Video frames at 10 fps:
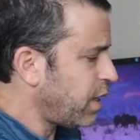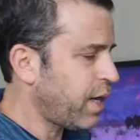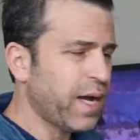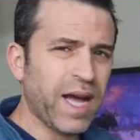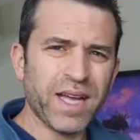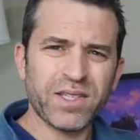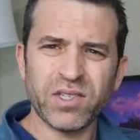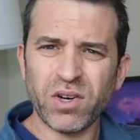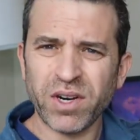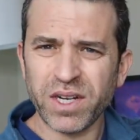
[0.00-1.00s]
uh, has
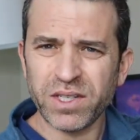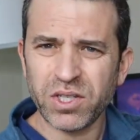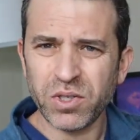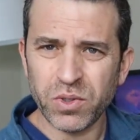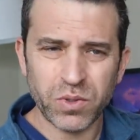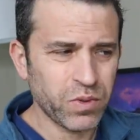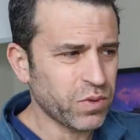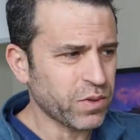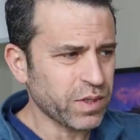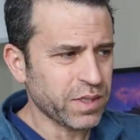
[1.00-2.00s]
started
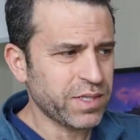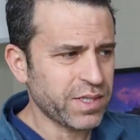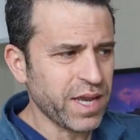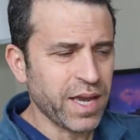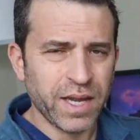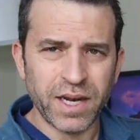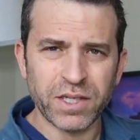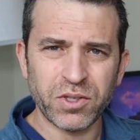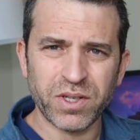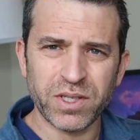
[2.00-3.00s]
to stain,
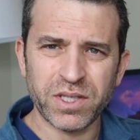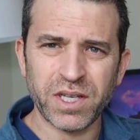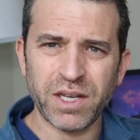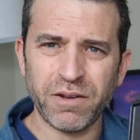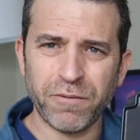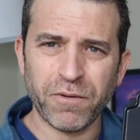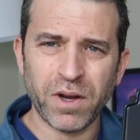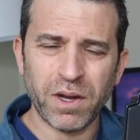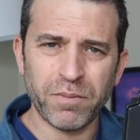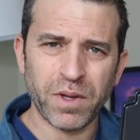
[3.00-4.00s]
as you could see
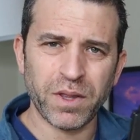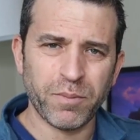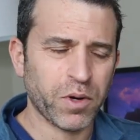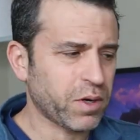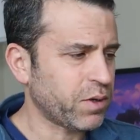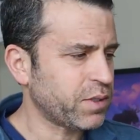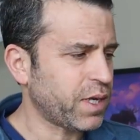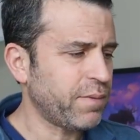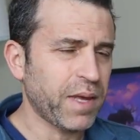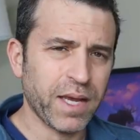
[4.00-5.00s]
from the burgers
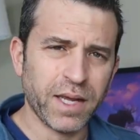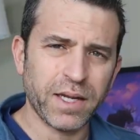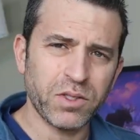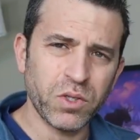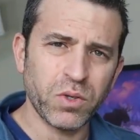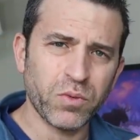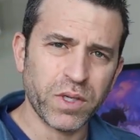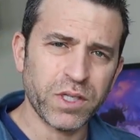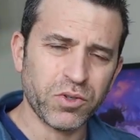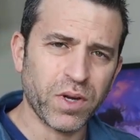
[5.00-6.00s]
that I make, and I do
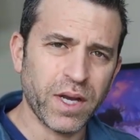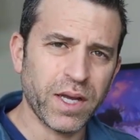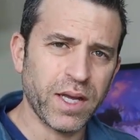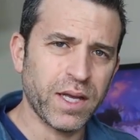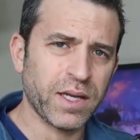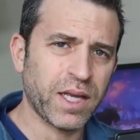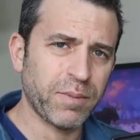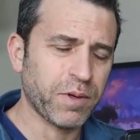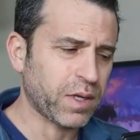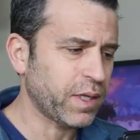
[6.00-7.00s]
really try and
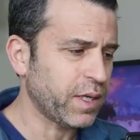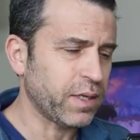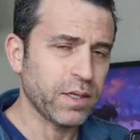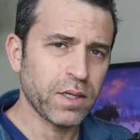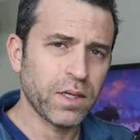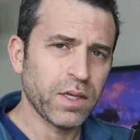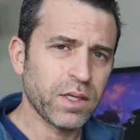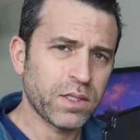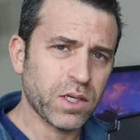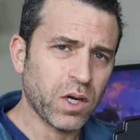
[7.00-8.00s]
keep it clean.
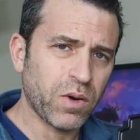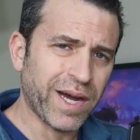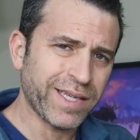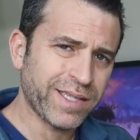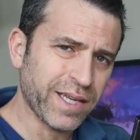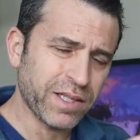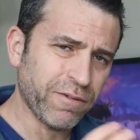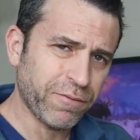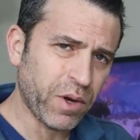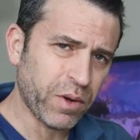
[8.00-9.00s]
So I sent
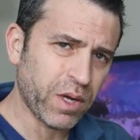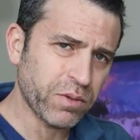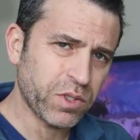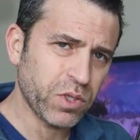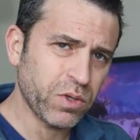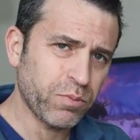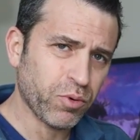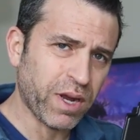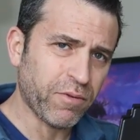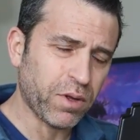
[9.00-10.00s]
a photo to
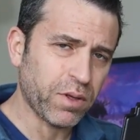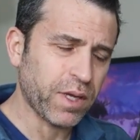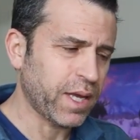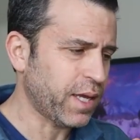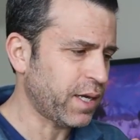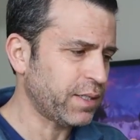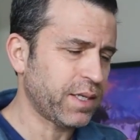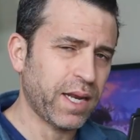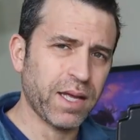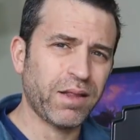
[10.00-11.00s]
Breville, and I
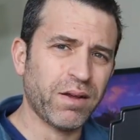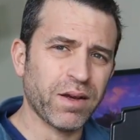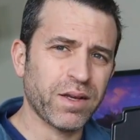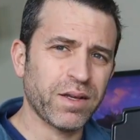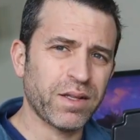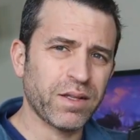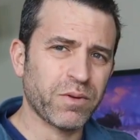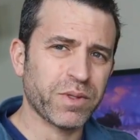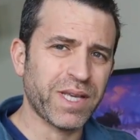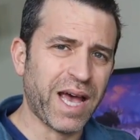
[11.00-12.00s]
said, hey, look,
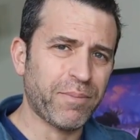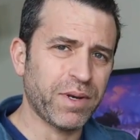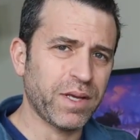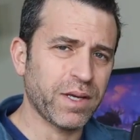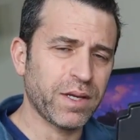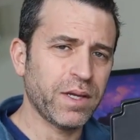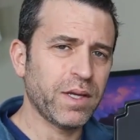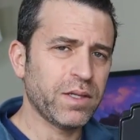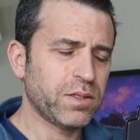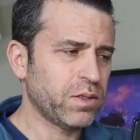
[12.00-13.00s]
look what's happening
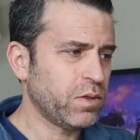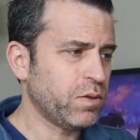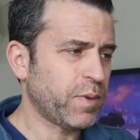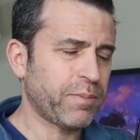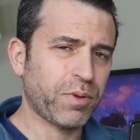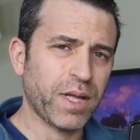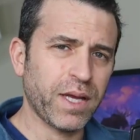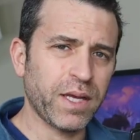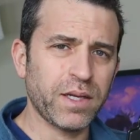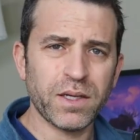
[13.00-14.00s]
to my
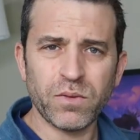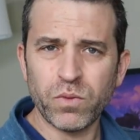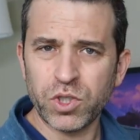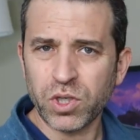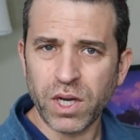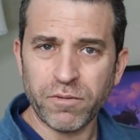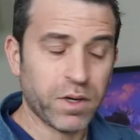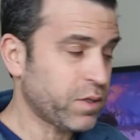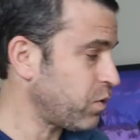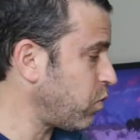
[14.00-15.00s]
plate. Would you cover
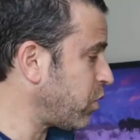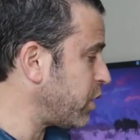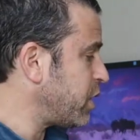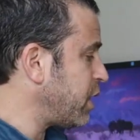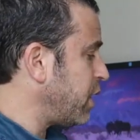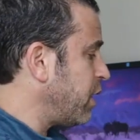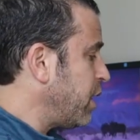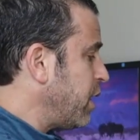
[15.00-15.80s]
it under warranty?